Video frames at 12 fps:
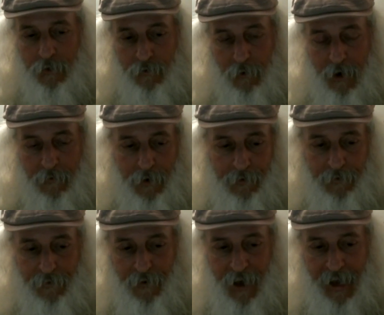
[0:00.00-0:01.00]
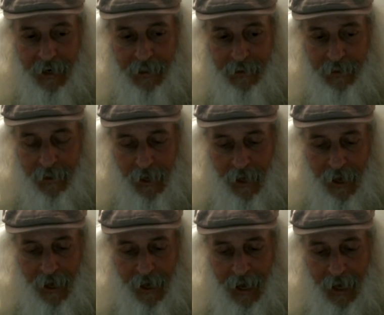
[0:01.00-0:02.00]
for every effect.
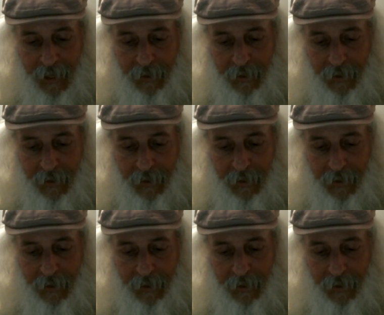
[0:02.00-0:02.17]
And